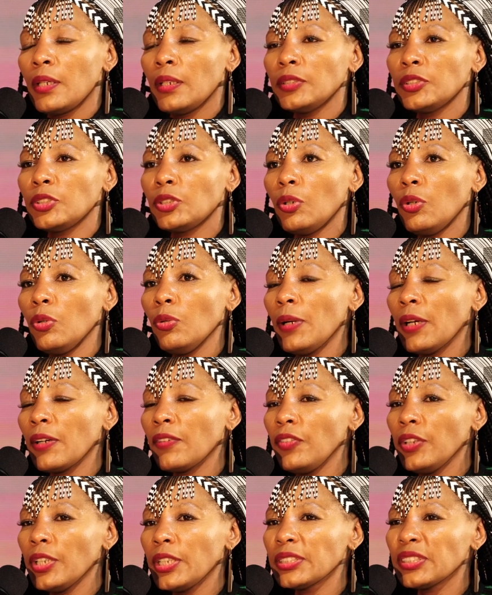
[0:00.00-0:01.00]
So uma
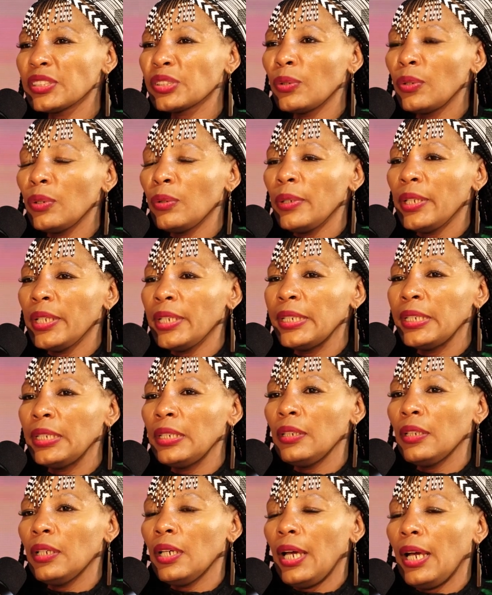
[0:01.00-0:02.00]
ngifike
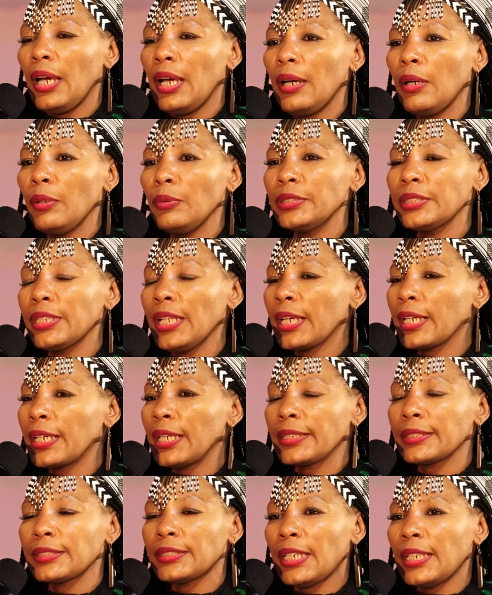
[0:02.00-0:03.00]
esikolweni, I was like
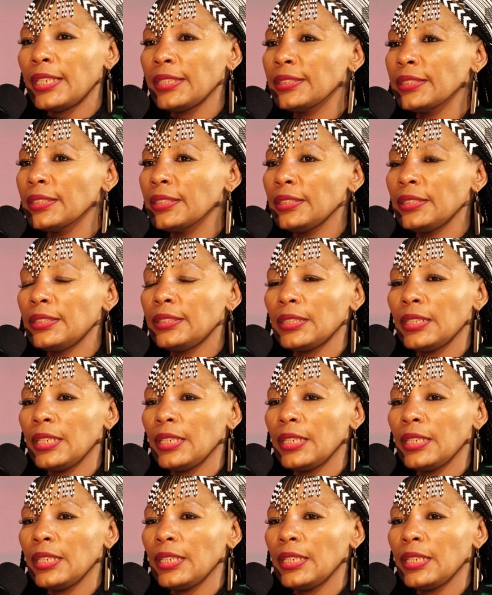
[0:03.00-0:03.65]
excited,